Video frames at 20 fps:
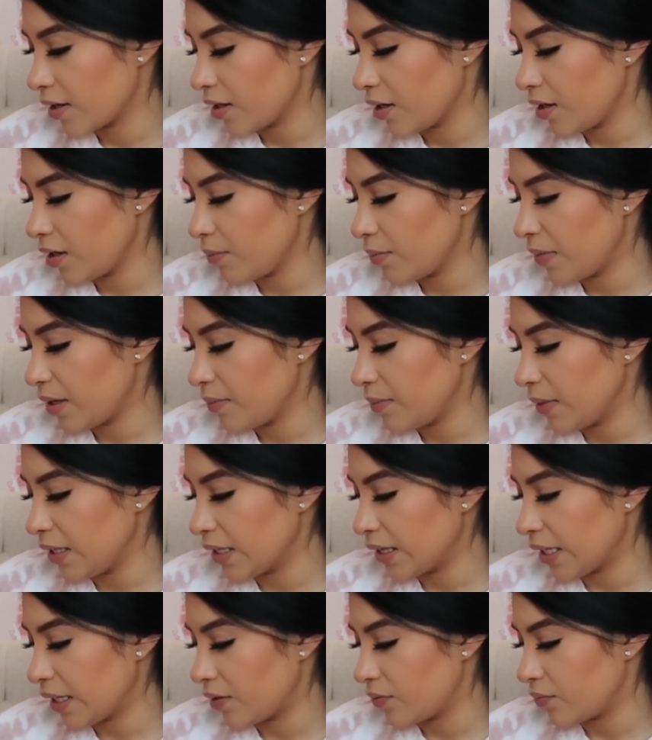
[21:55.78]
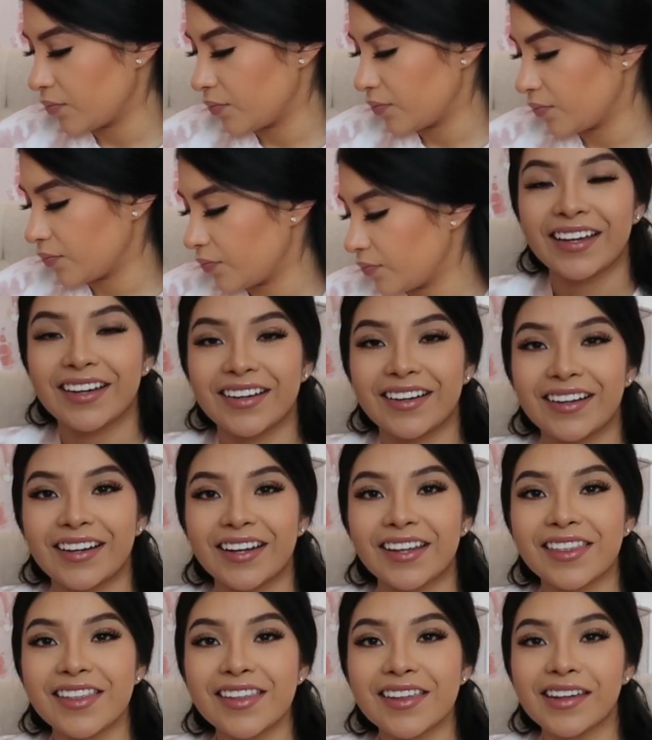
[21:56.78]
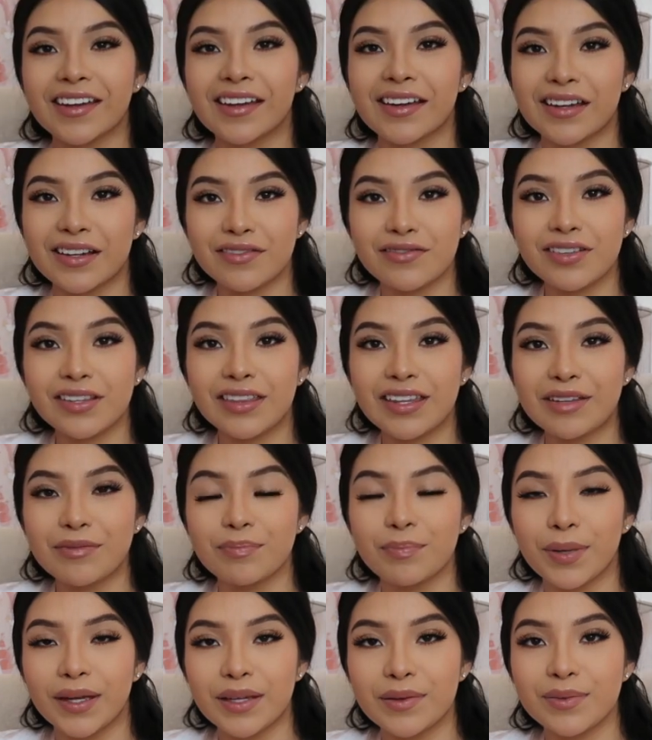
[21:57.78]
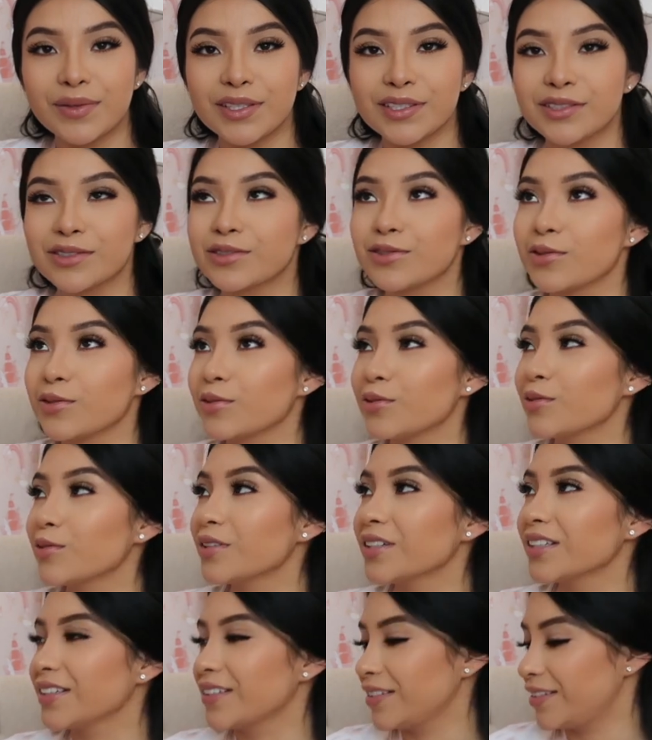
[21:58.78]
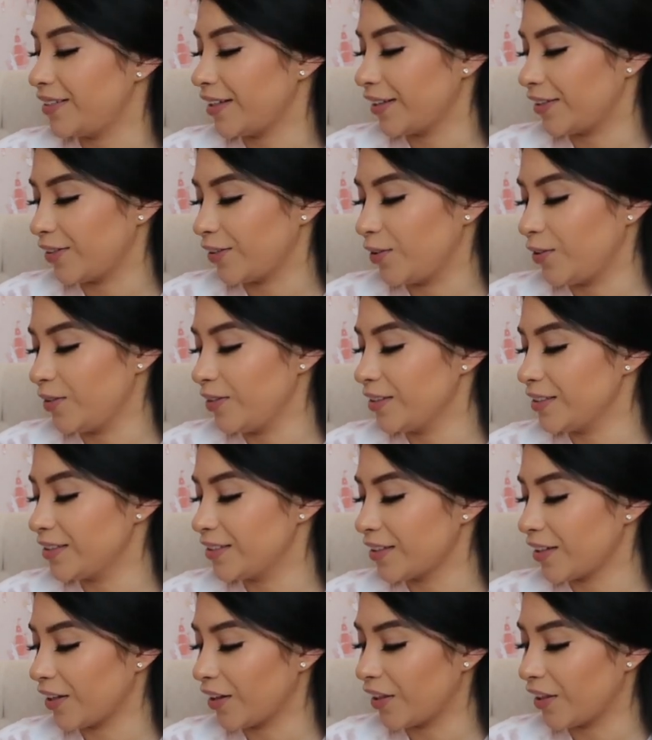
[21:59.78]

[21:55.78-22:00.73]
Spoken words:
Mamita. I think everything babies do is like the cutest